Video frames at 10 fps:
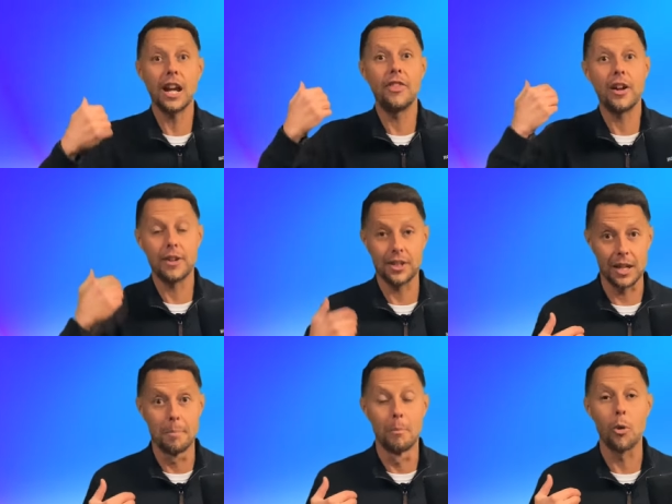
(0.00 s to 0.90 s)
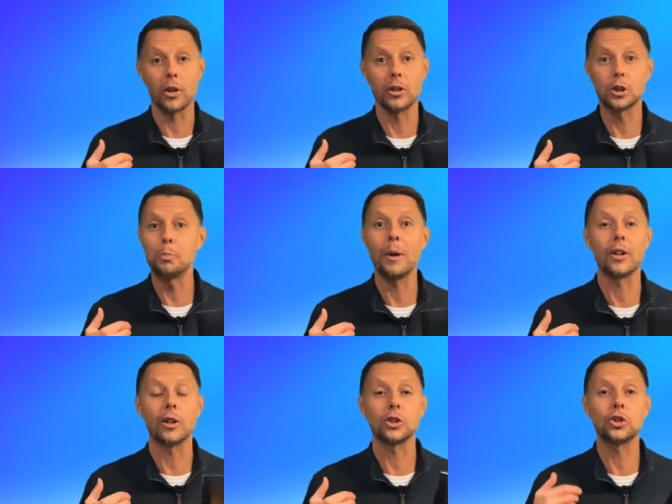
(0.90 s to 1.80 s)
there is immortal spirit
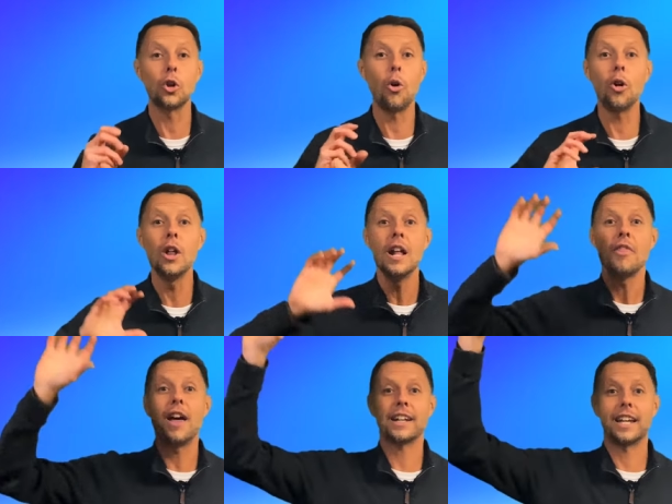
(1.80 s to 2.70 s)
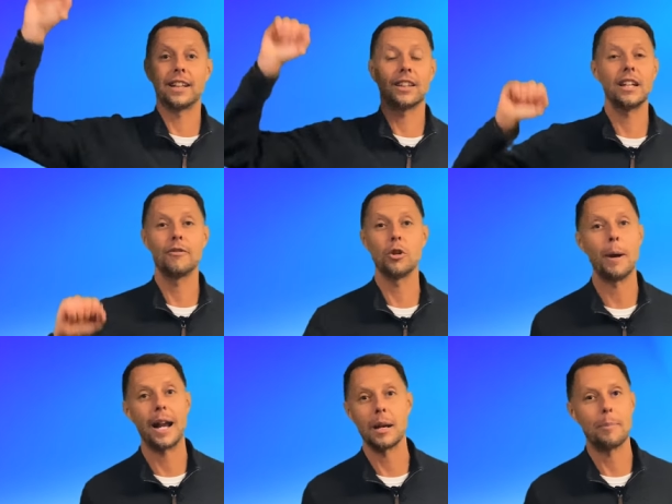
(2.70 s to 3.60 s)
or soul that can leave your
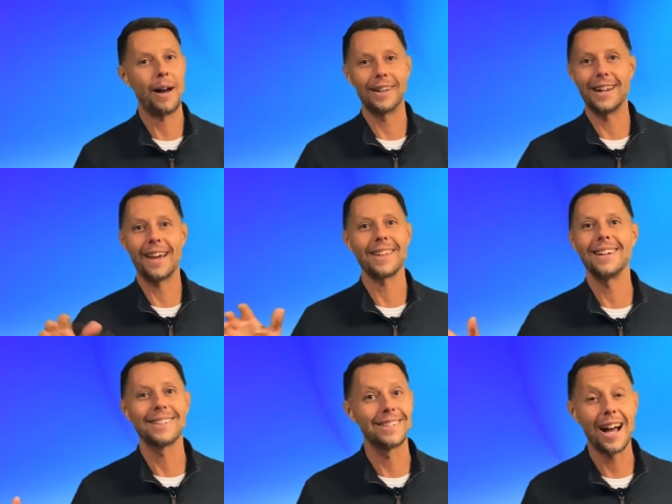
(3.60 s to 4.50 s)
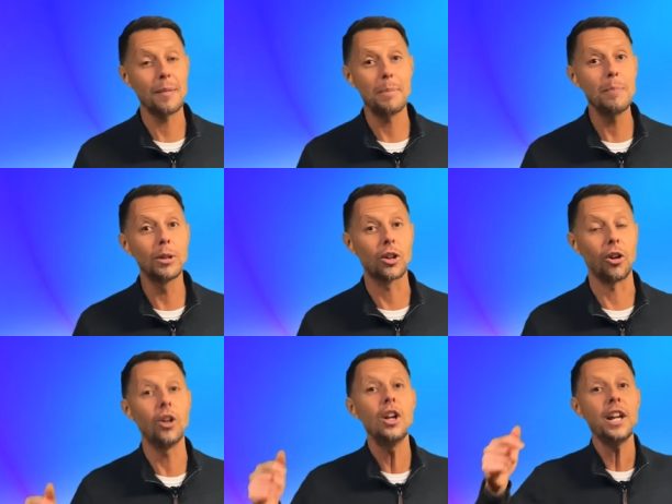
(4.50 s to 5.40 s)
body upon death. It is not
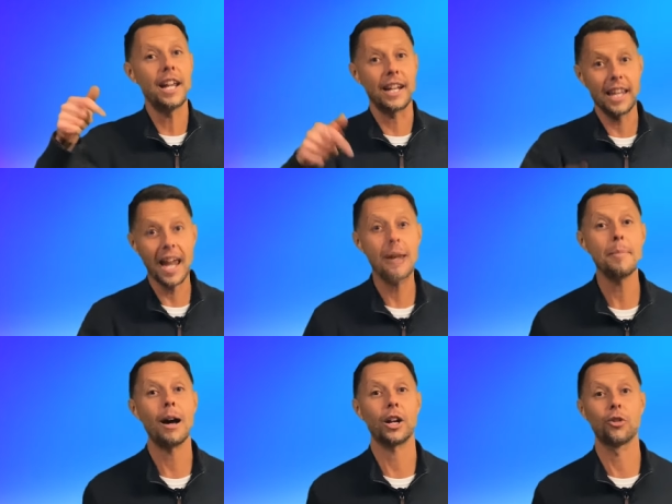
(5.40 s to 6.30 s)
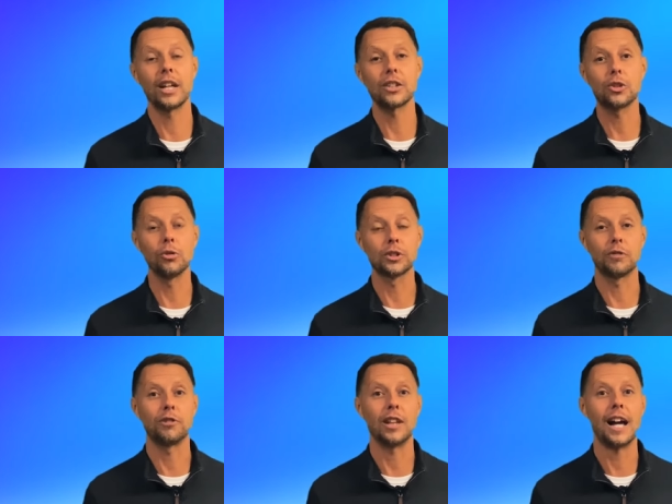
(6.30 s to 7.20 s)
biblical, it came out of Greek schools
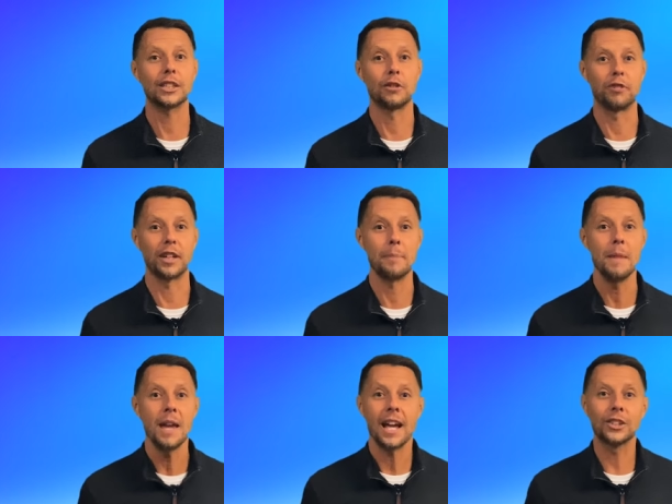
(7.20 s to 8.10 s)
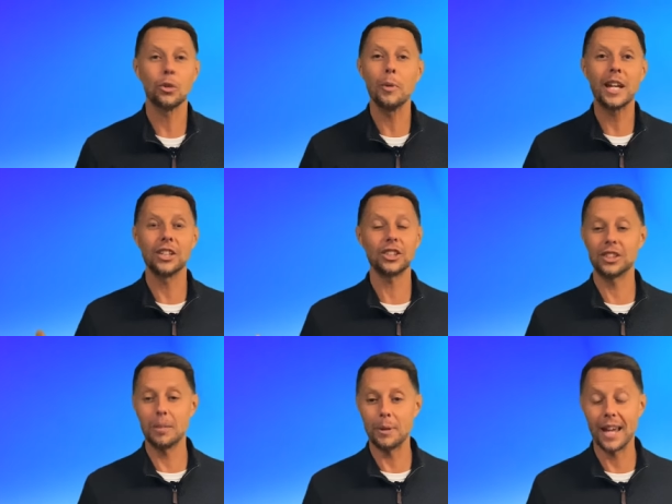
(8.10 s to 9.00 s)
of philosophy. And so we can just
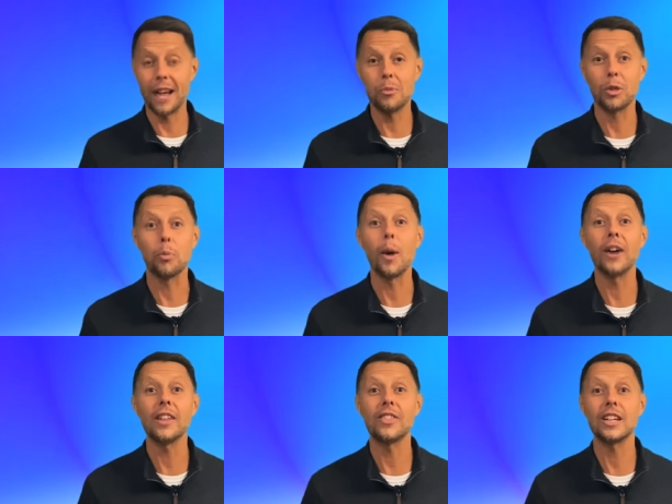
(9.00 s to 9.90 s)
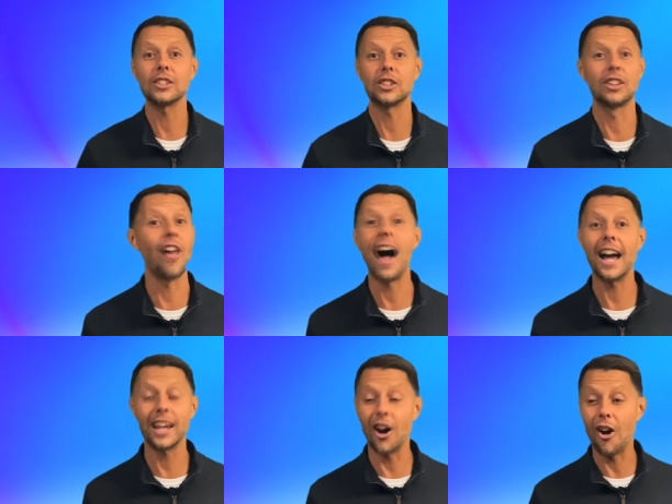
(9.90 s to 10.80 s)
simply end with where did this
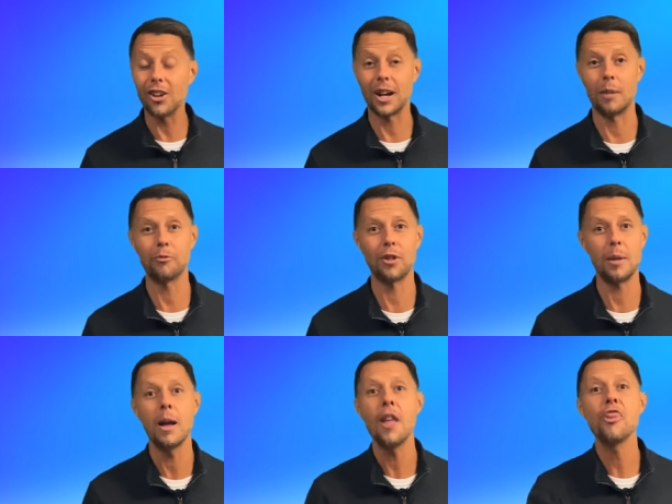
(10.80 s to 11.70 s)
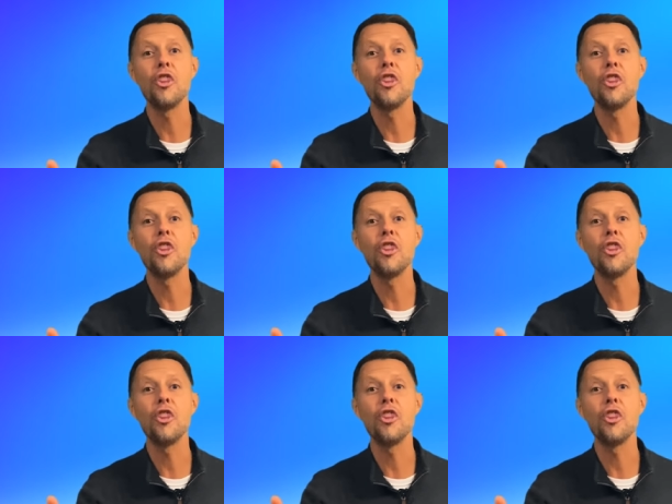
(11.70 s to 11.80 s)
lie all come from? The